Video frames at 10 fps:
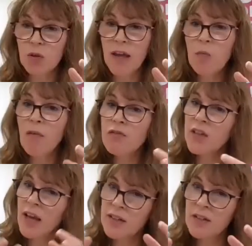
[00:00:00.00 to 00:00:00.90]
They want to
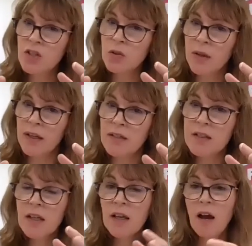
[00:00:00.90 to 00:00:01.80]
get into it.
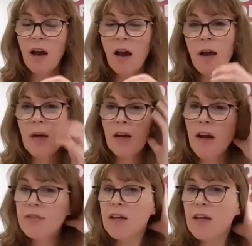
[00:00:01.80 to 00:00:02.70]
And
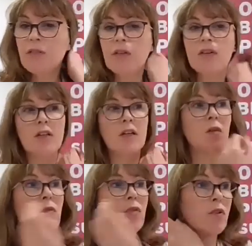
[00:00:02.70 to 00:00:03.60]
I think that
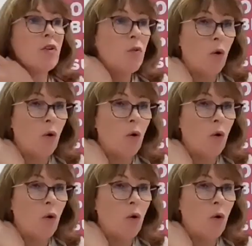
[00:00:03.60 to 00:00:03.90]
through